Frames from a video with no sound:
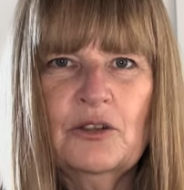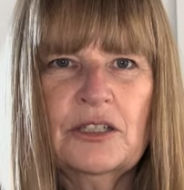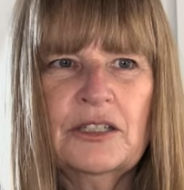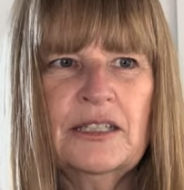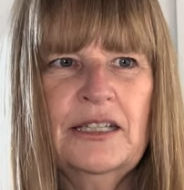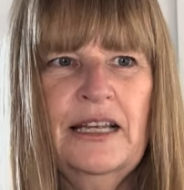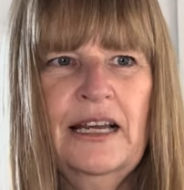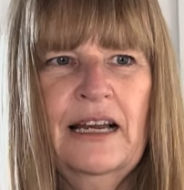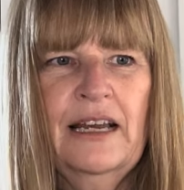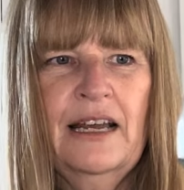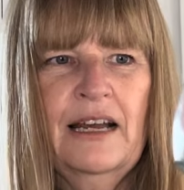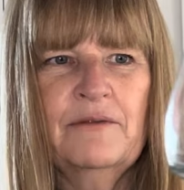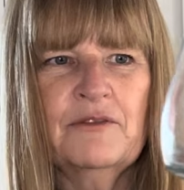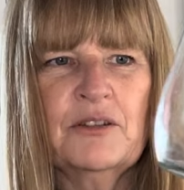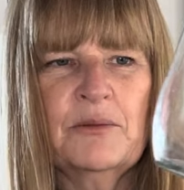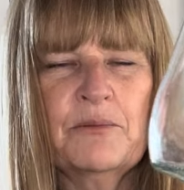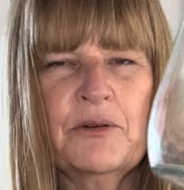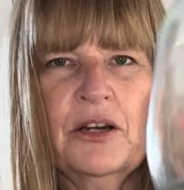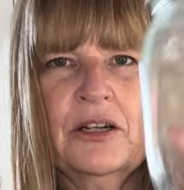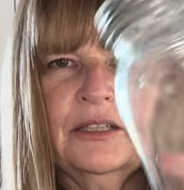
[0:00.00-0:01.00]
You can see I have
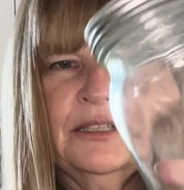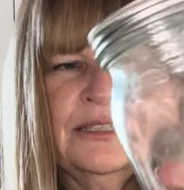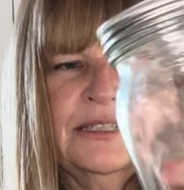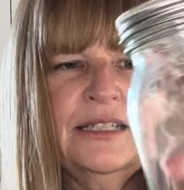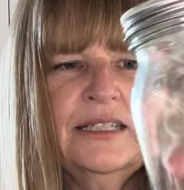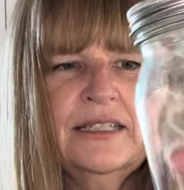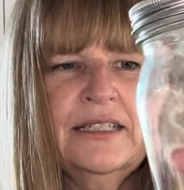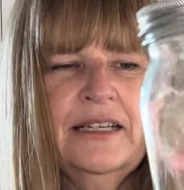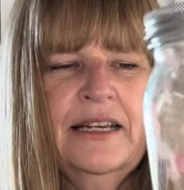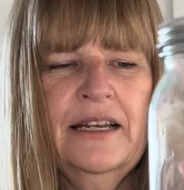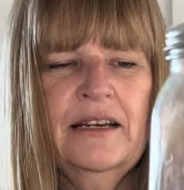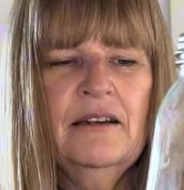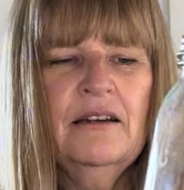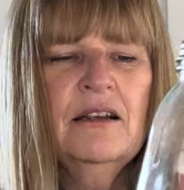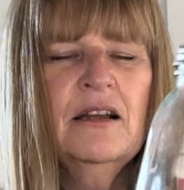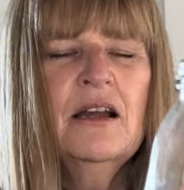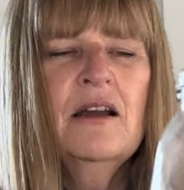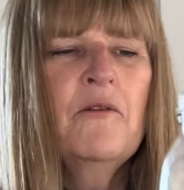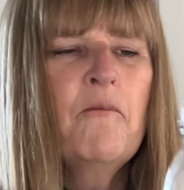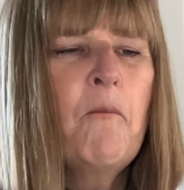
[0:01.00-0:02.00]
some broccoli seeds in
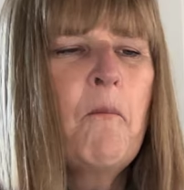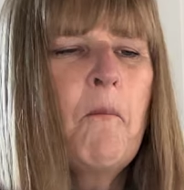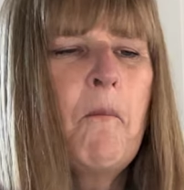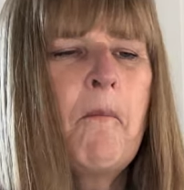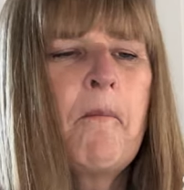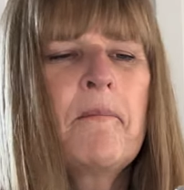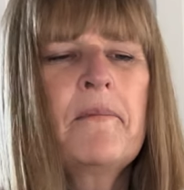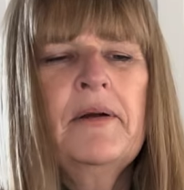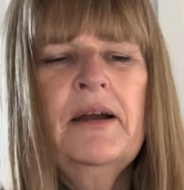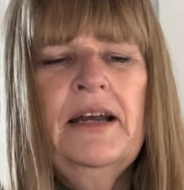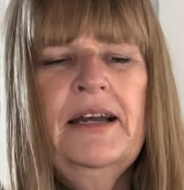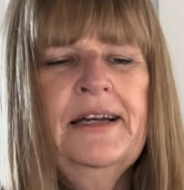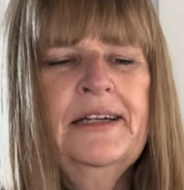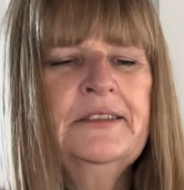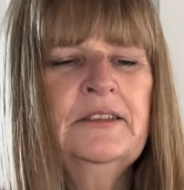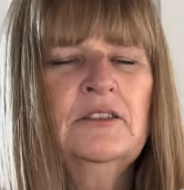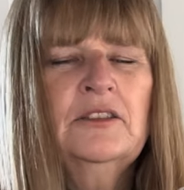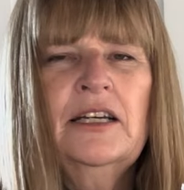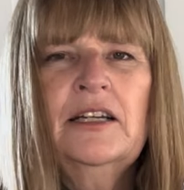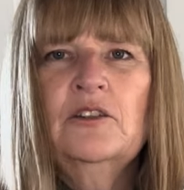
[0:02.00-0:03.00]
here.
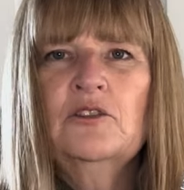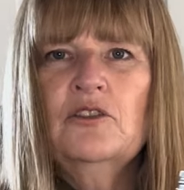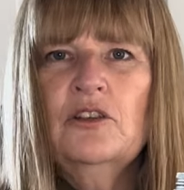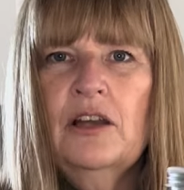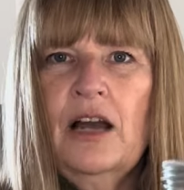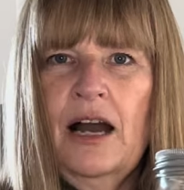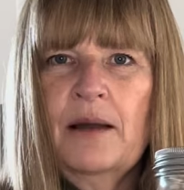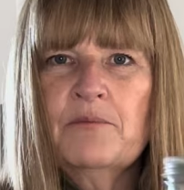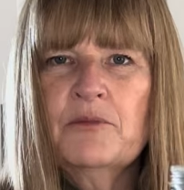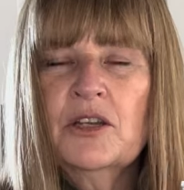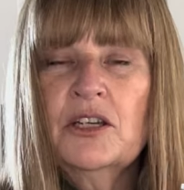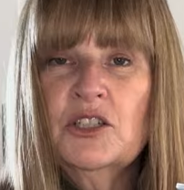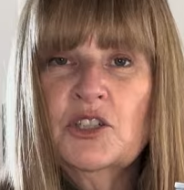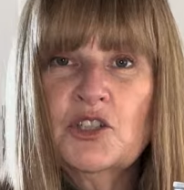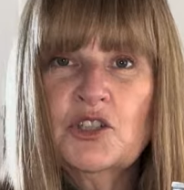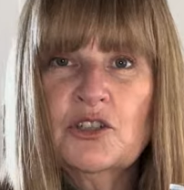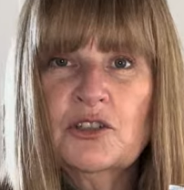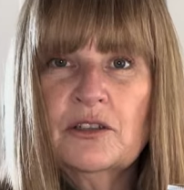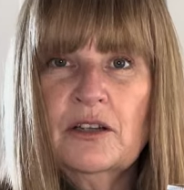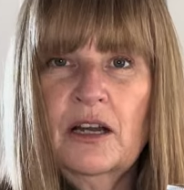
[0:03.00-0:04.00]
And then I'm gonna
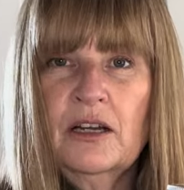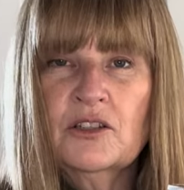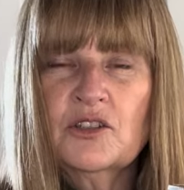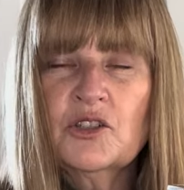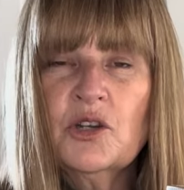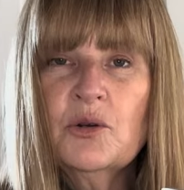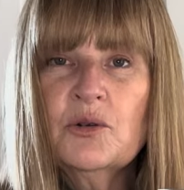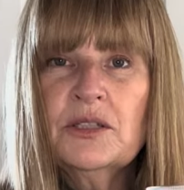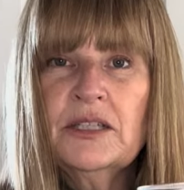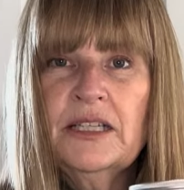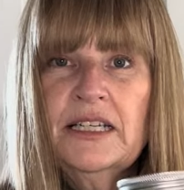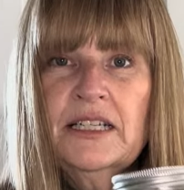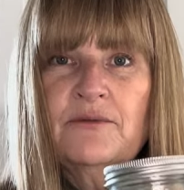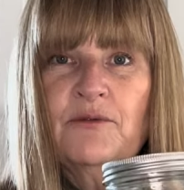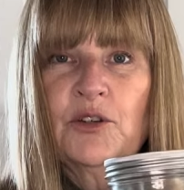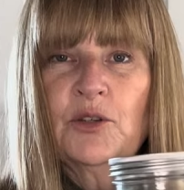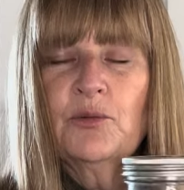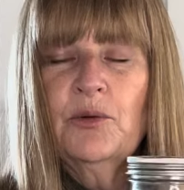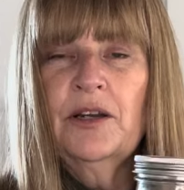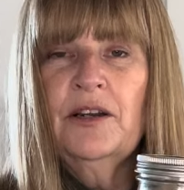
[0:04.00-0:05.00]
soak these
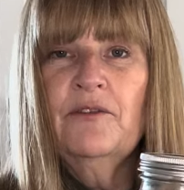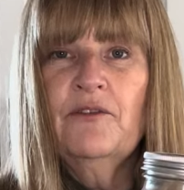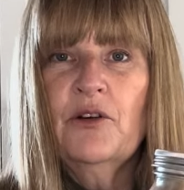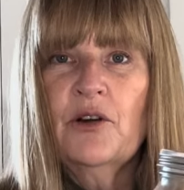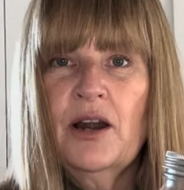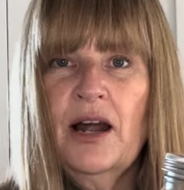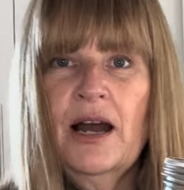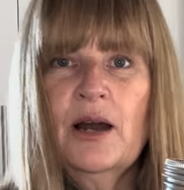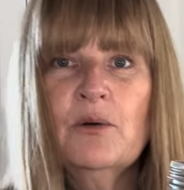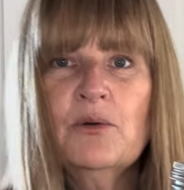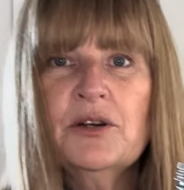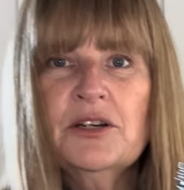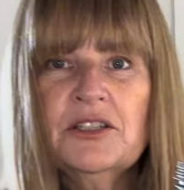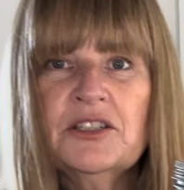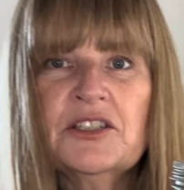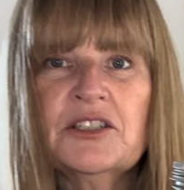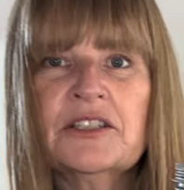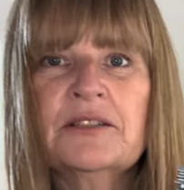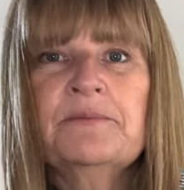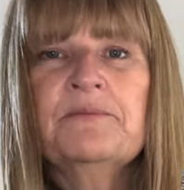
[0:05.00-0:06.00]
for 24
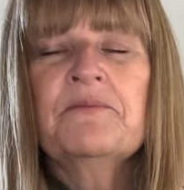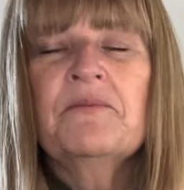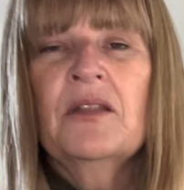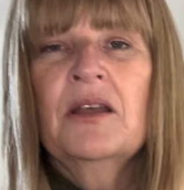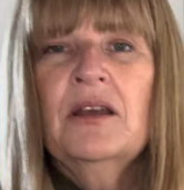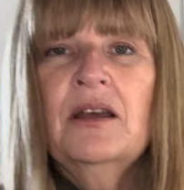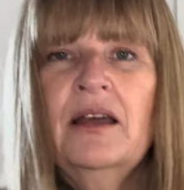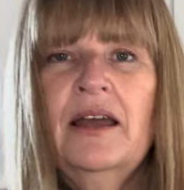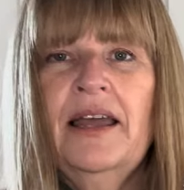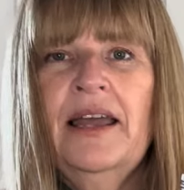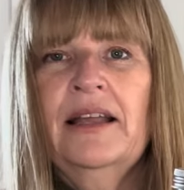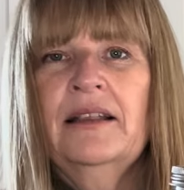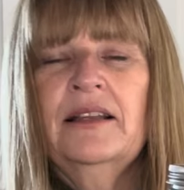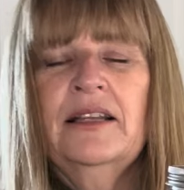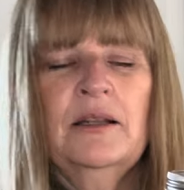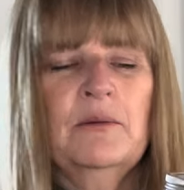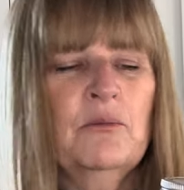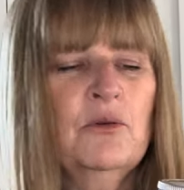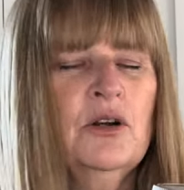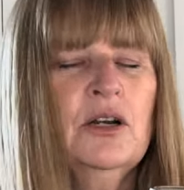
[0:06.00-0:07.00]
hours. And
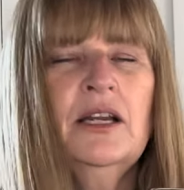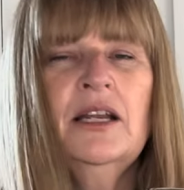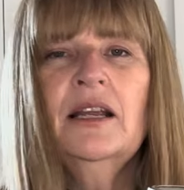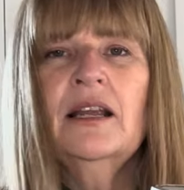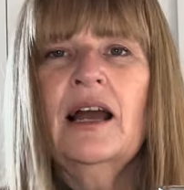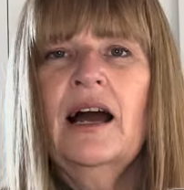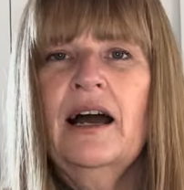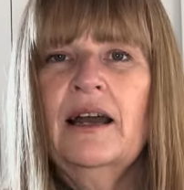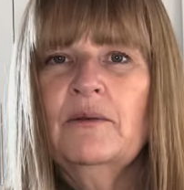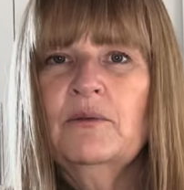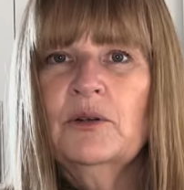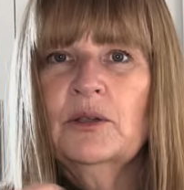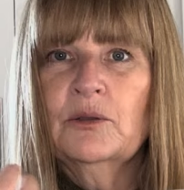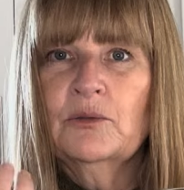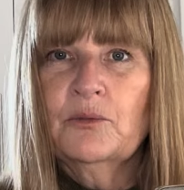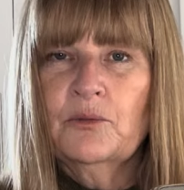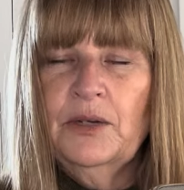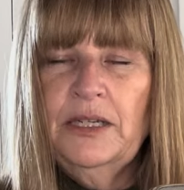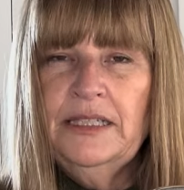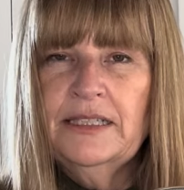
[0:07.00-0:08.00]
in the morning, I
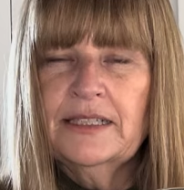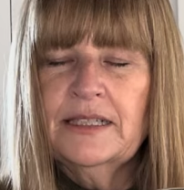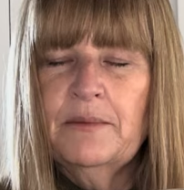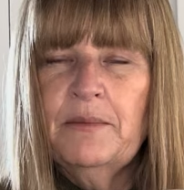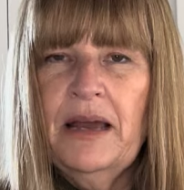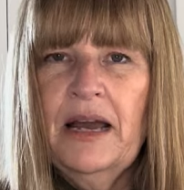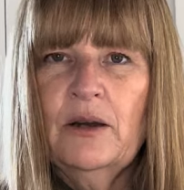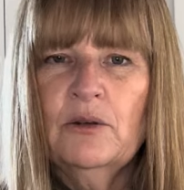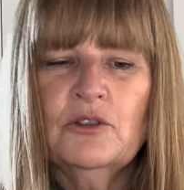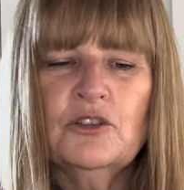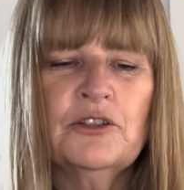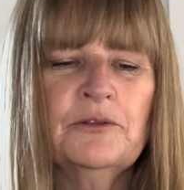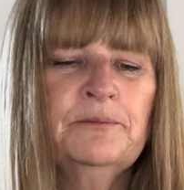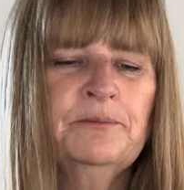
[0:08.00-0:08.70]
will rinse them out.